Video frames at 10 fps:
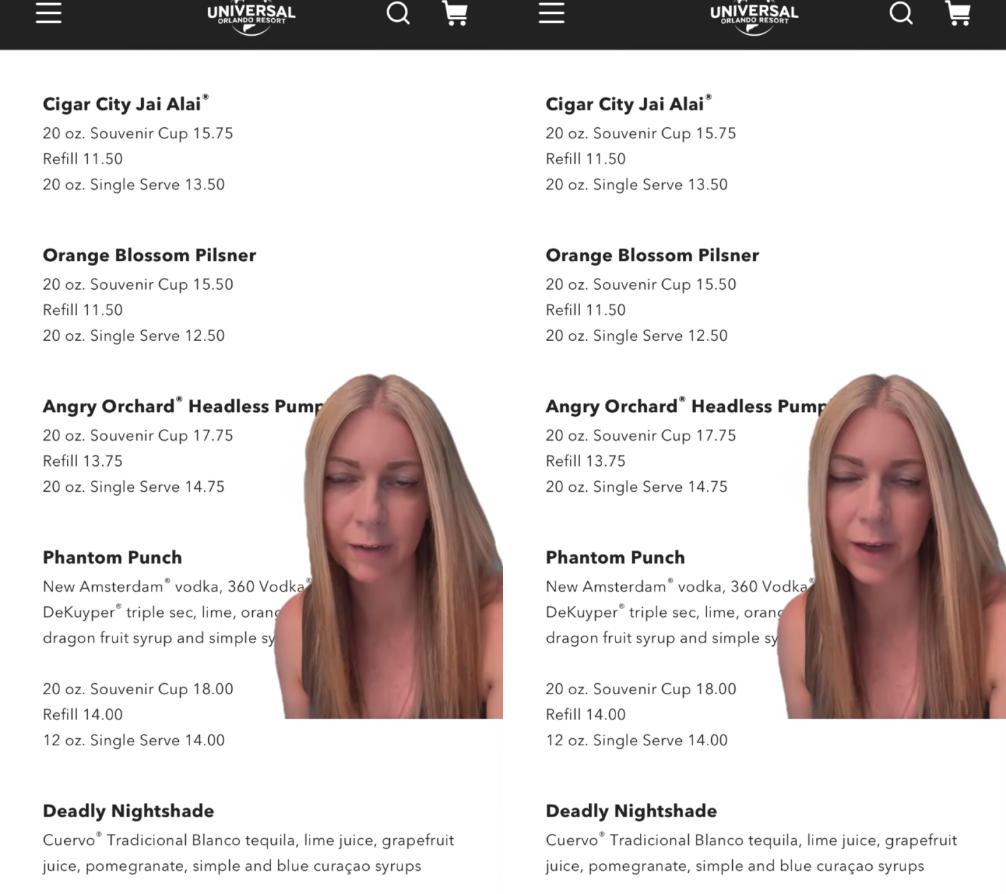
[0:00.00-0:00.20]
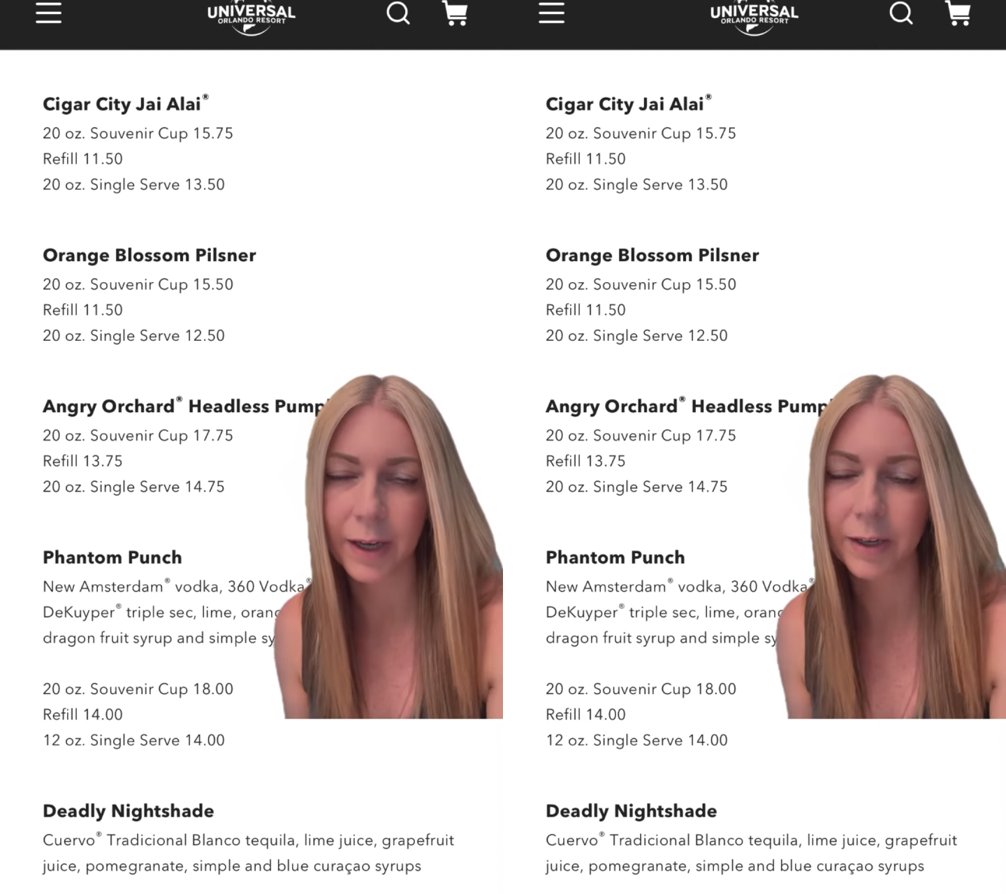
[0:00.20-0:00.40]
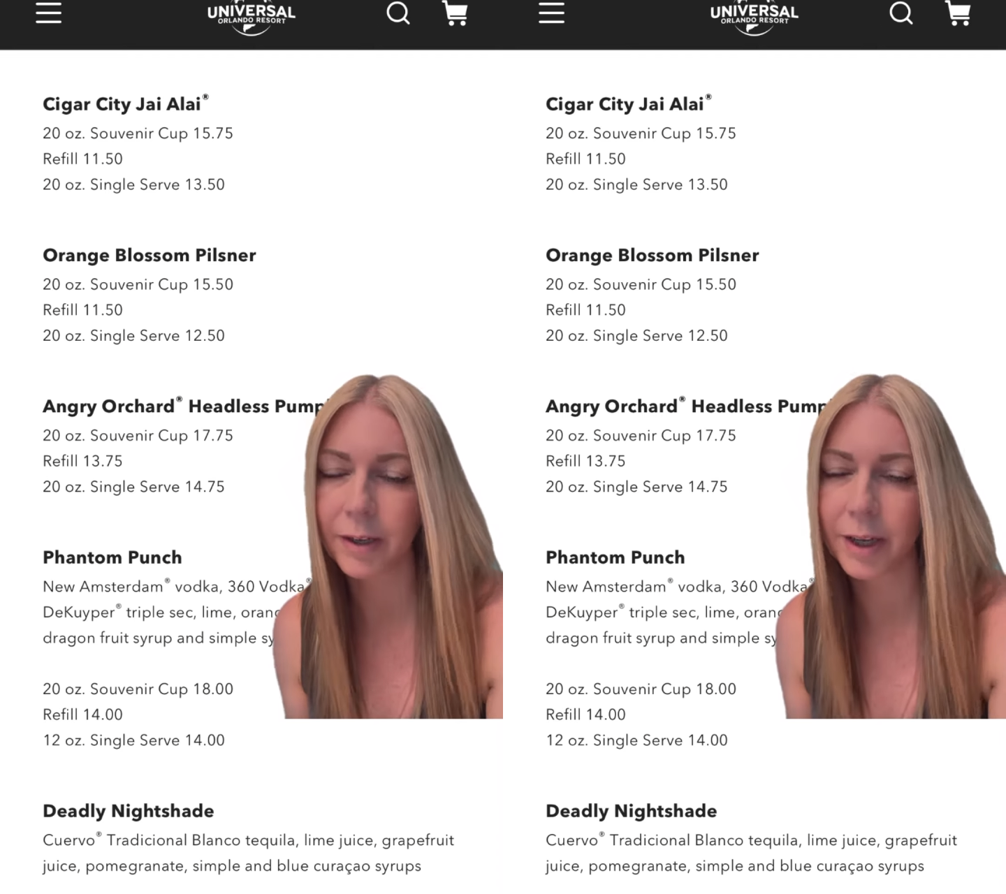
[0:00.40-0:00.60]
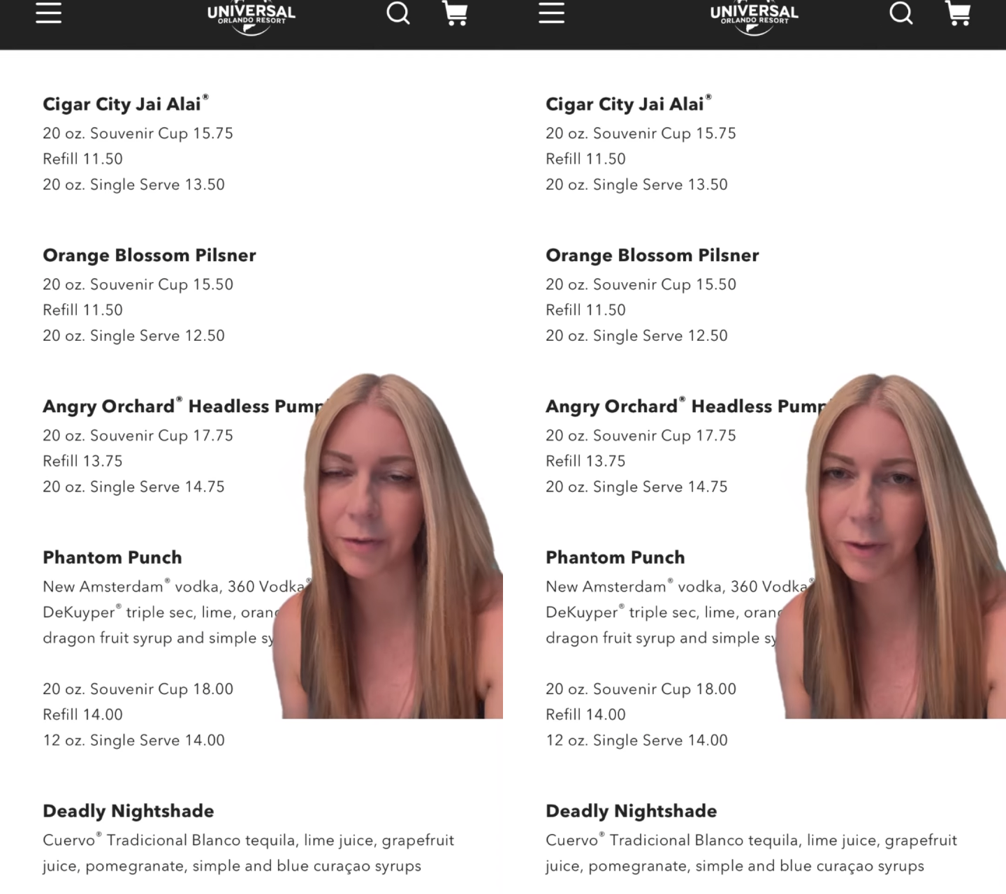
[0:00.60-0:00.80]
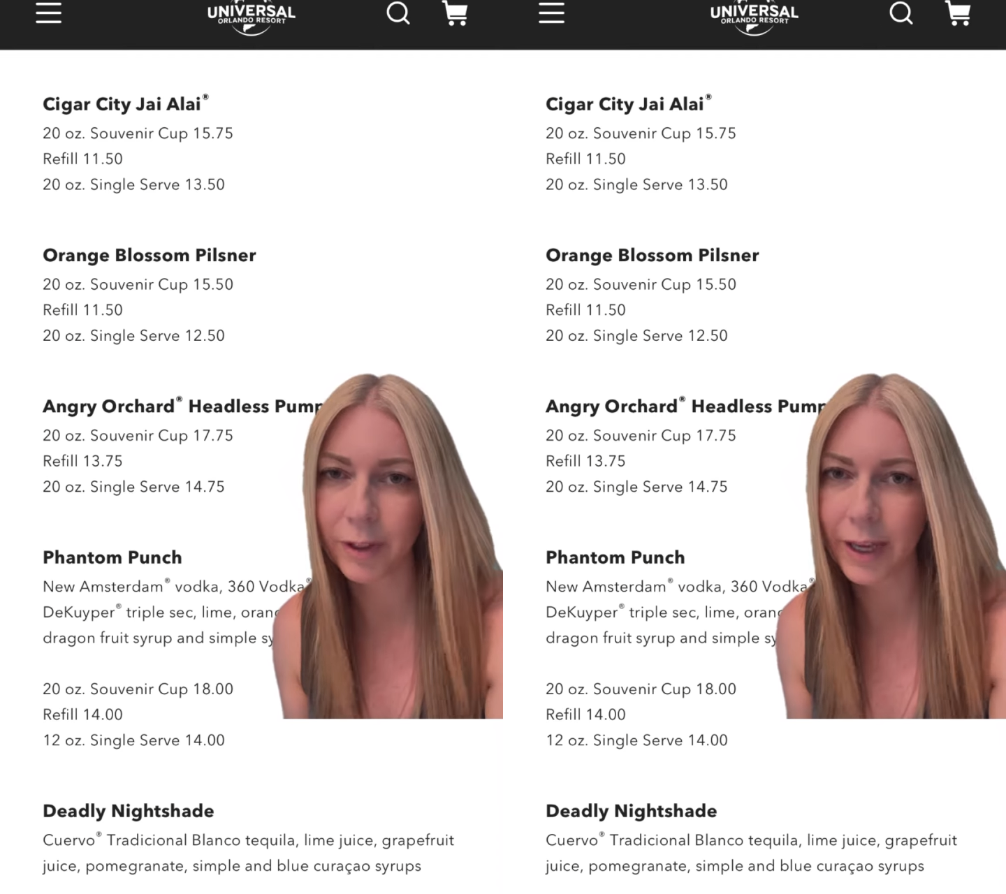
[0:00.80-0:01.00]
Ally.
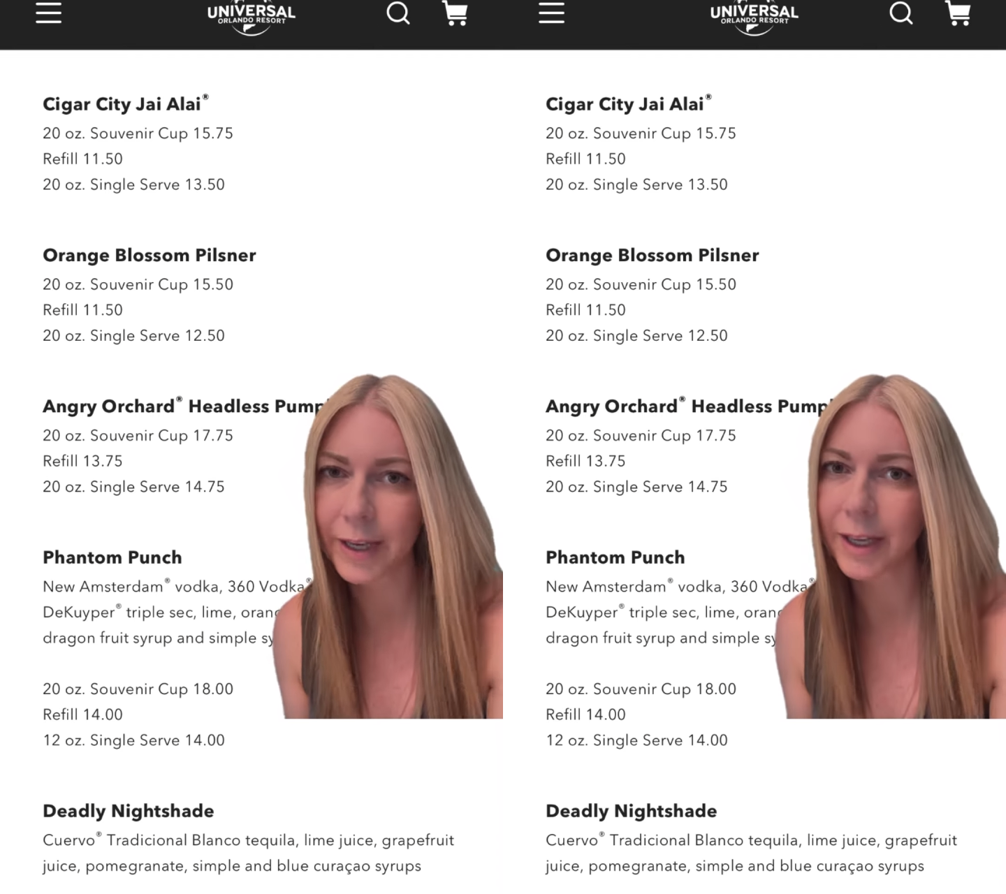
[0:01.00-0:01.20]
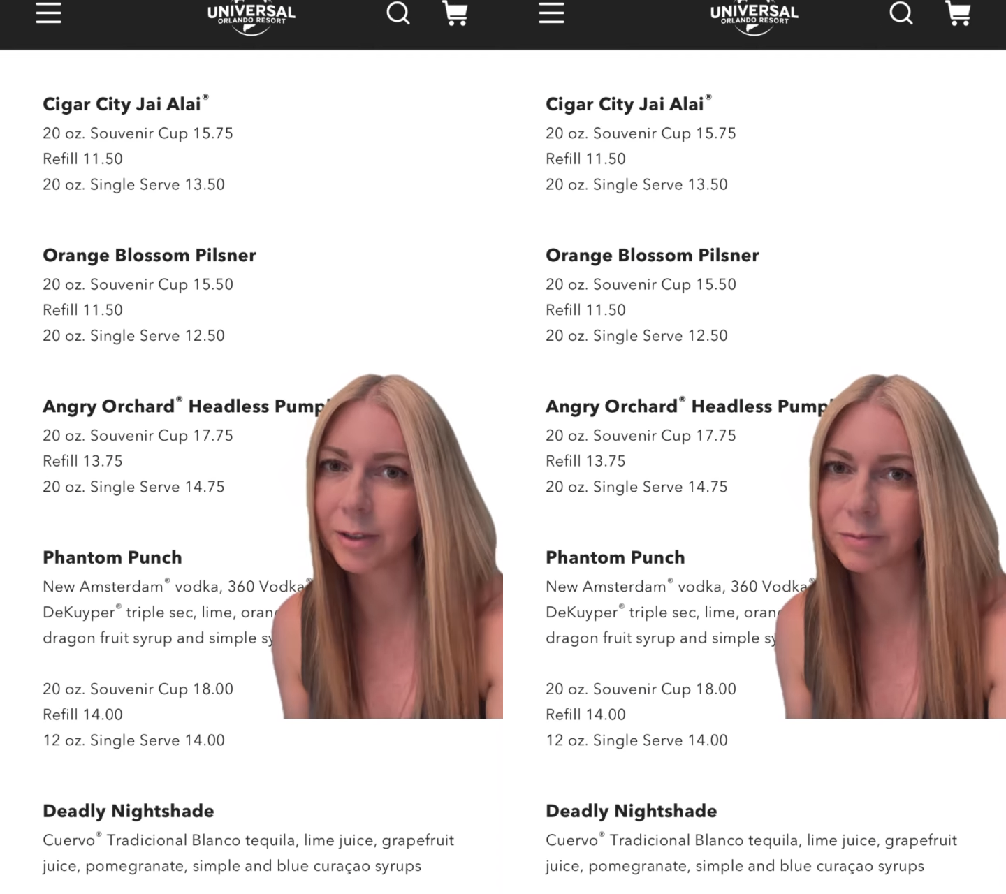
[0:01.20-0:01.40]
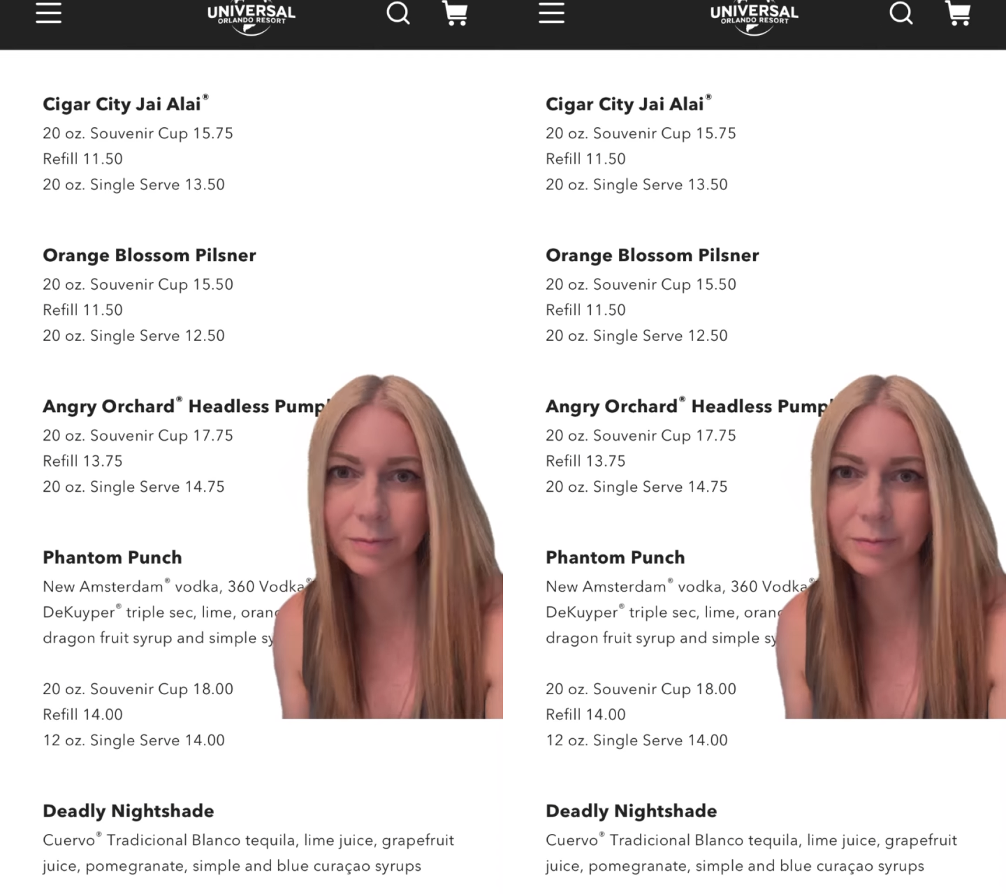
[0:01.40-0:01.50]
If you like it,